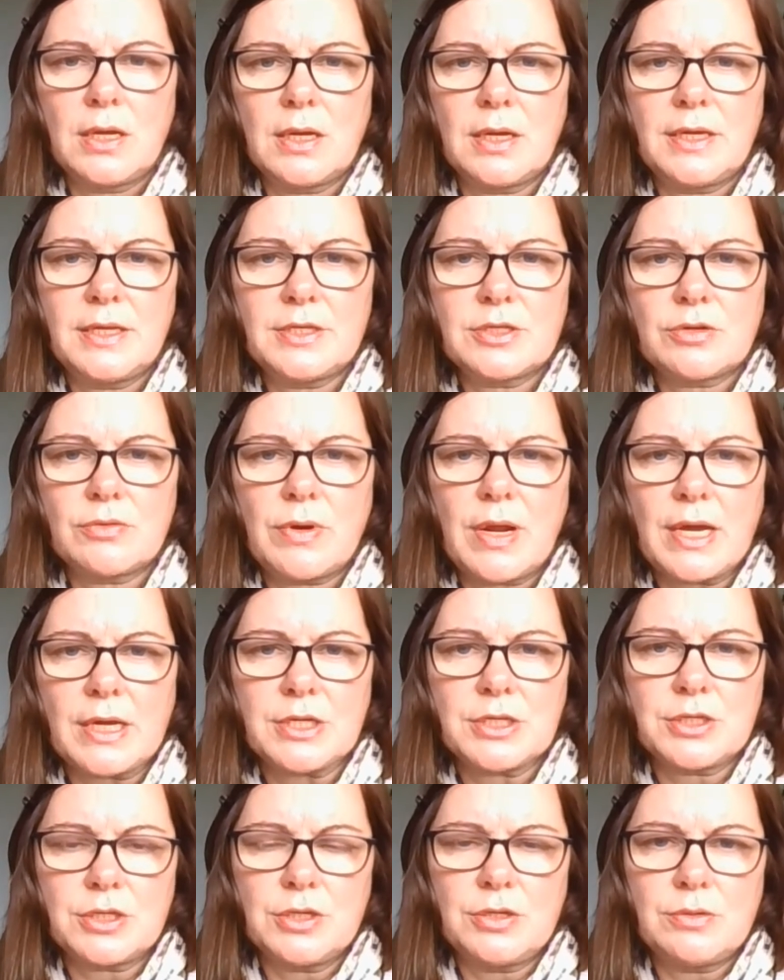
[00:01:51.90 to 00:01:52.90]

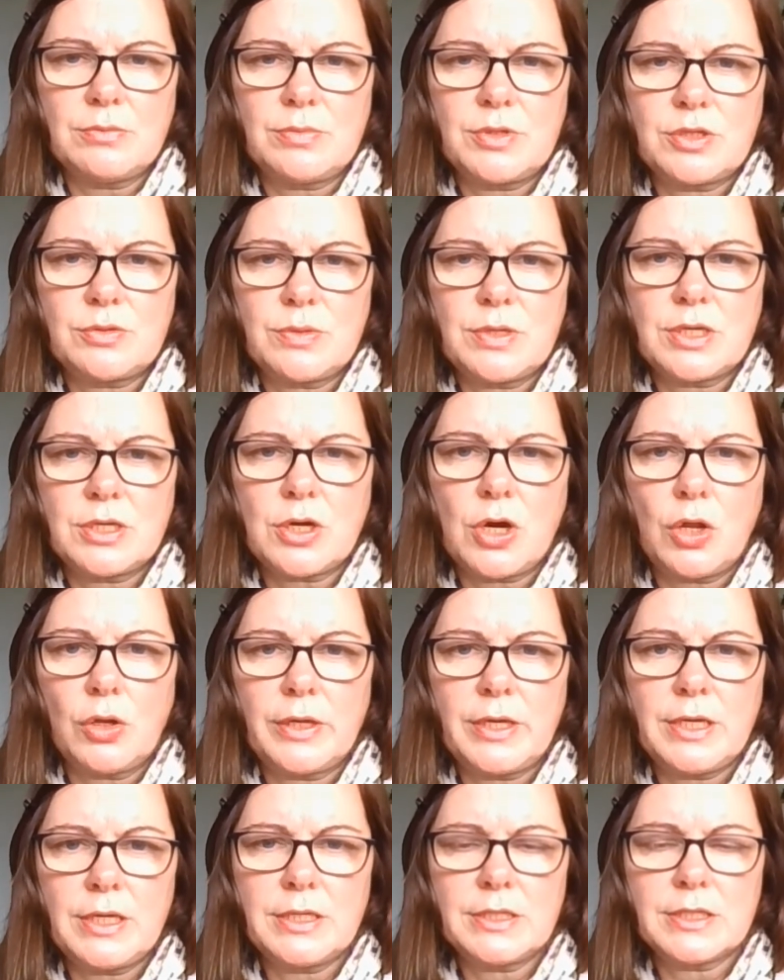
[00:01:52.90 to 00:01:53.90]
interaction between
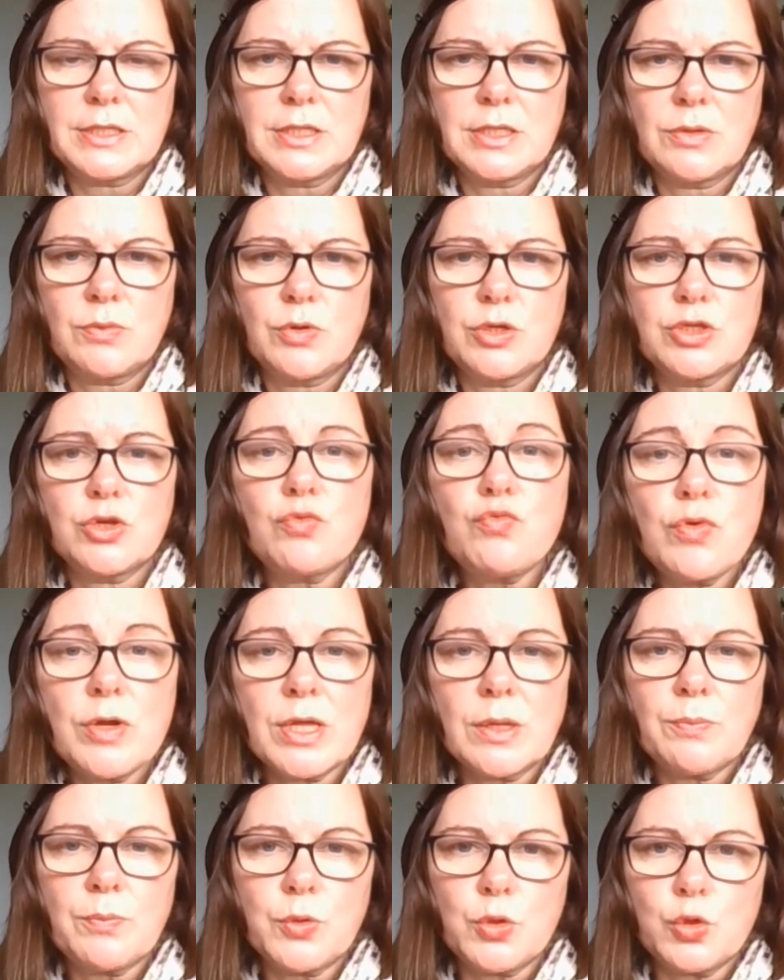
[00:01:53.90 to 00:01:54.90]
colleagues, and there was a
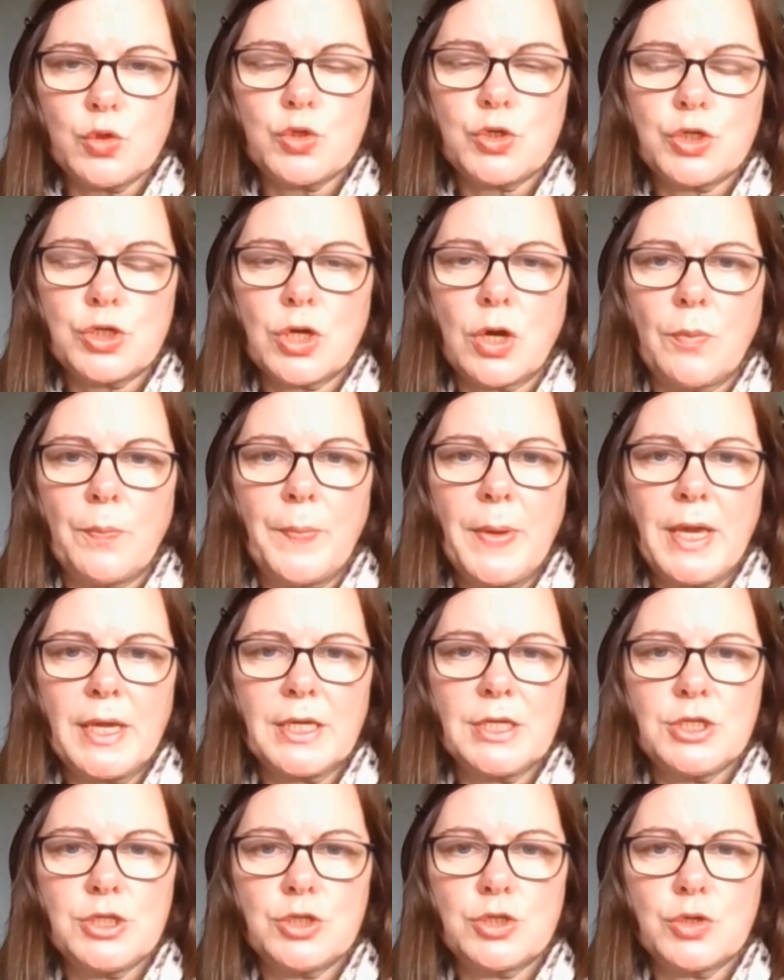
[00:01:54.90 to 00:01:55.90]
real push on
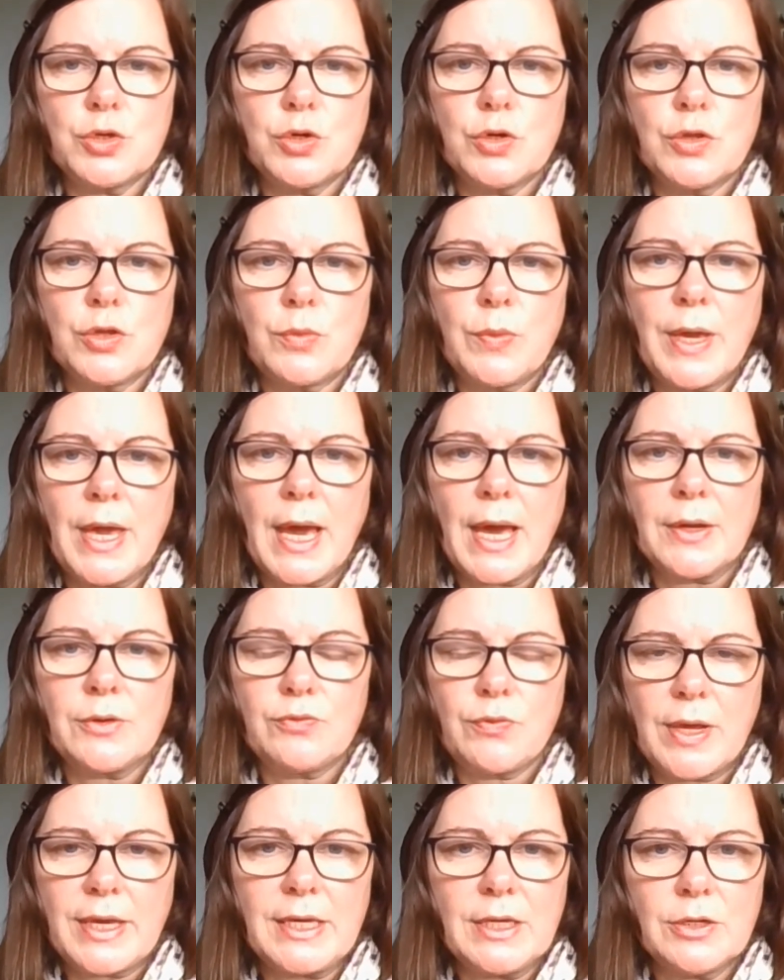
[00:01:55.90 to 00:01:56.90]
making sure that we had
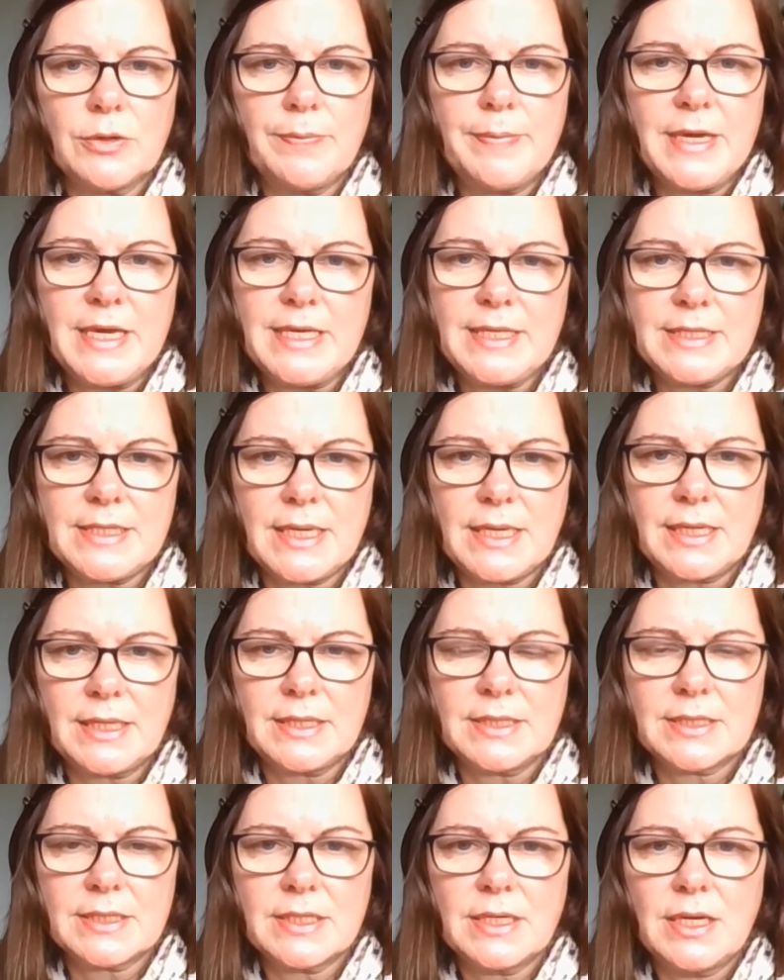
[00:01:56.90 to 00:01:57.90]
regular
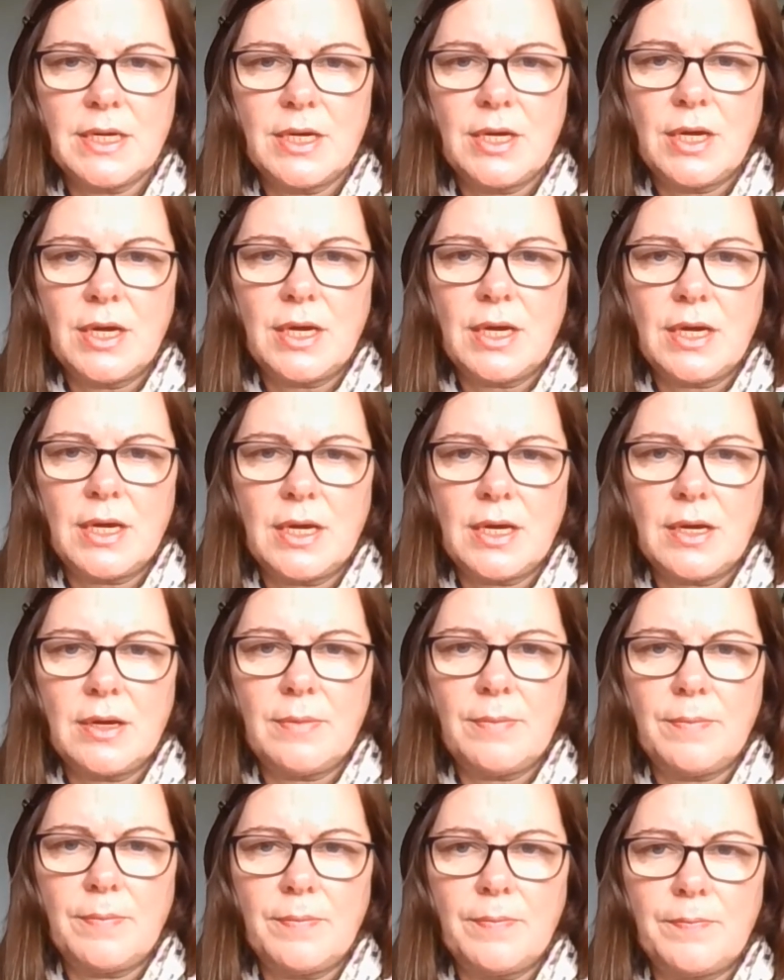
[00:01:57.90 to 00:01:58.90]
meetings,
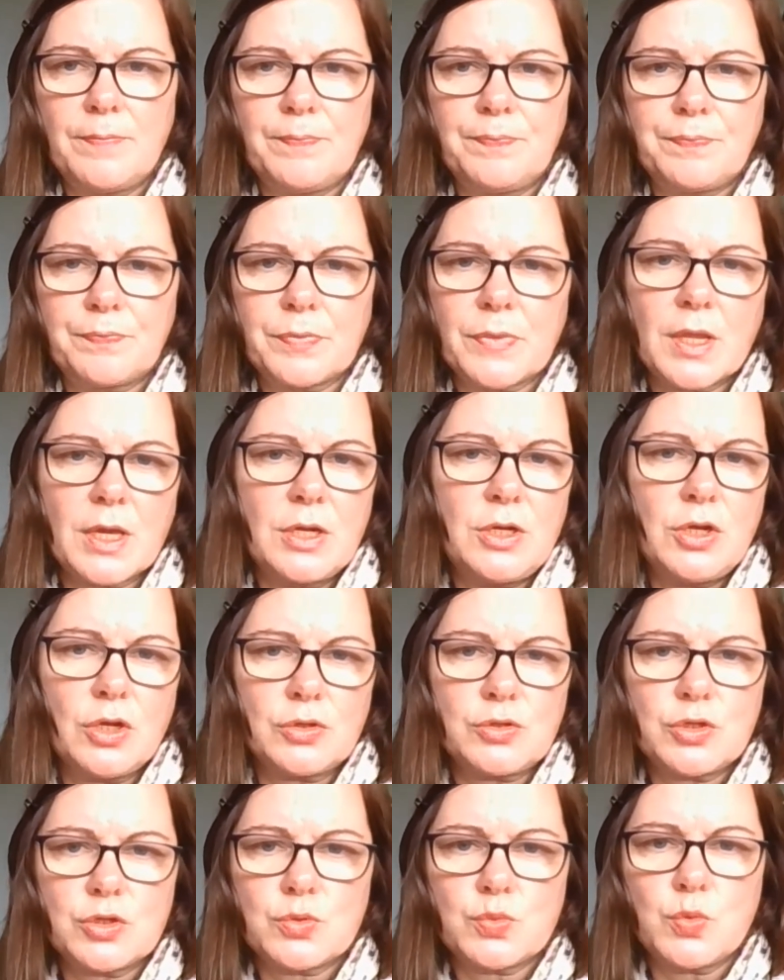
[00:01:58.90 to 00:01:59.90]
not
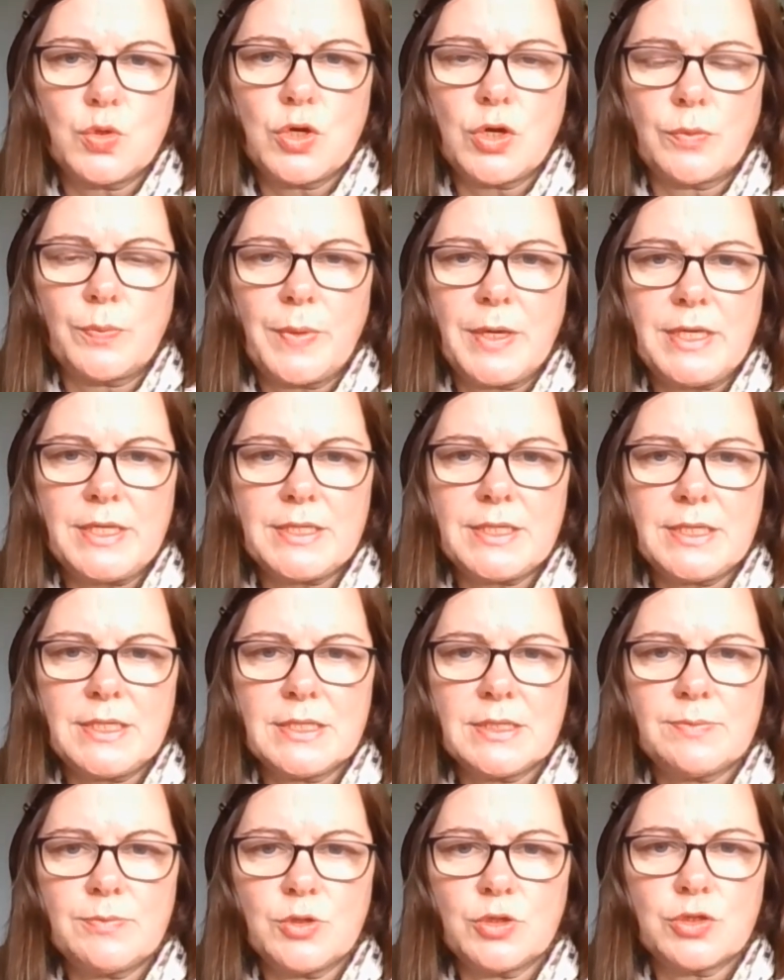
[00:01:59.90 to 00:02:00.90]
just work
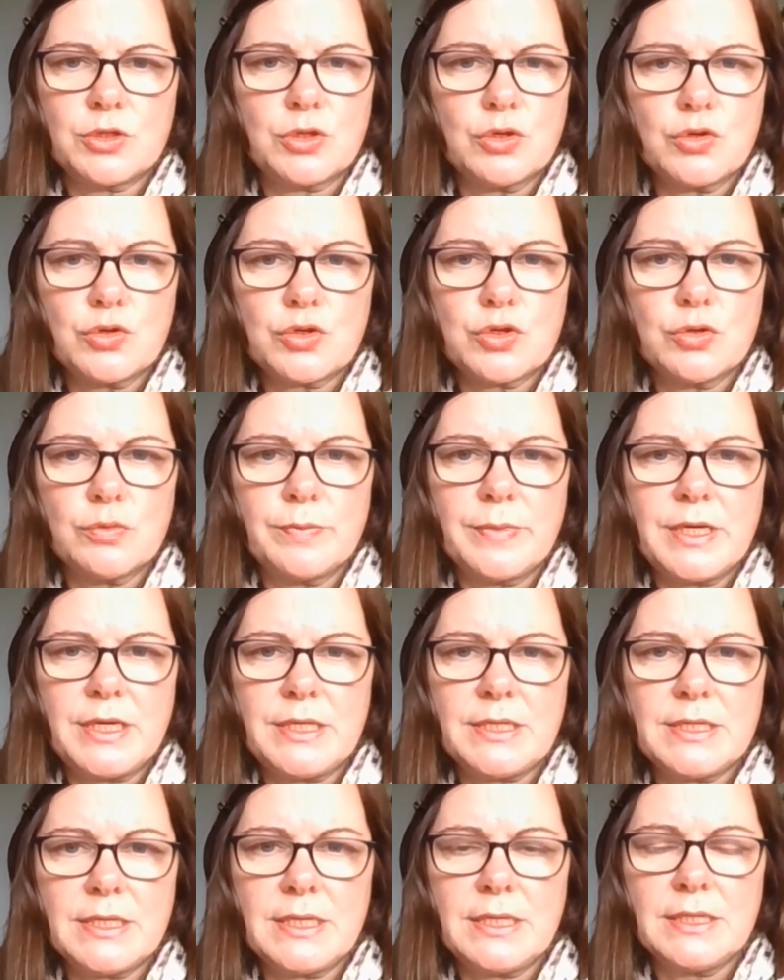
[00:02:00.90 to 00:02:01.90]
meetings but social
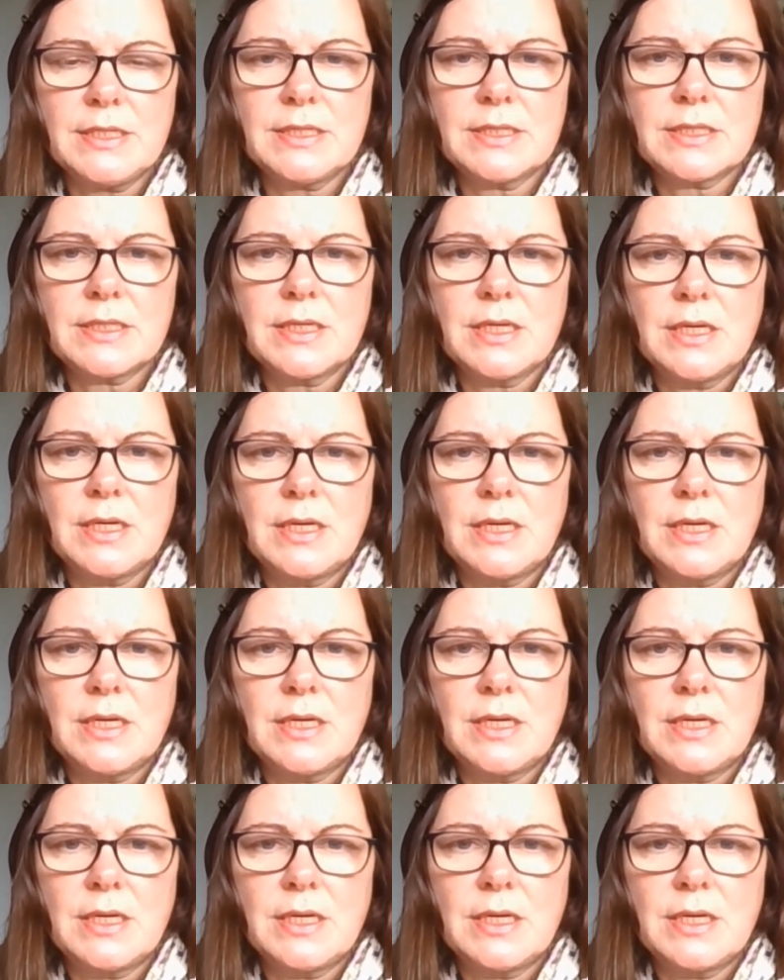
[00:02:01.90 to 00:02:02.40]
meetings,